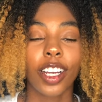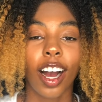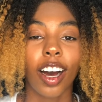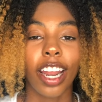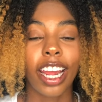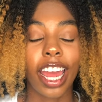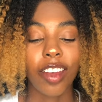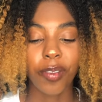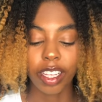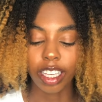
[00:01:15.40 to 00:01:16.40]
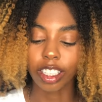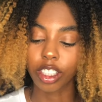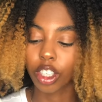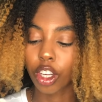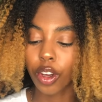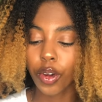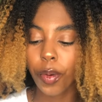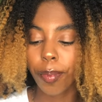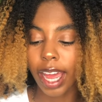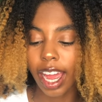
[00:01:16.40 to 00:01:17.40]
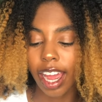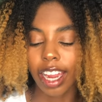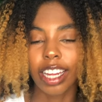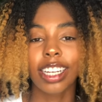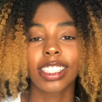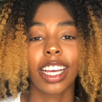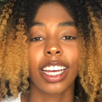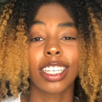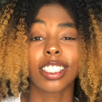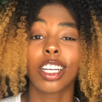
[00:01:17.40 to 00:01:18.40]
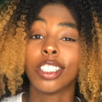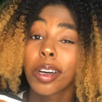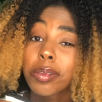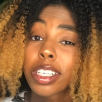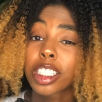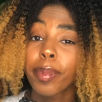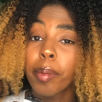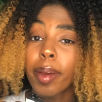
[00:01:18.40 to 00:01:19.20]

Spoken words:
y'all, they gave me this cute bag, and it says, don't touch my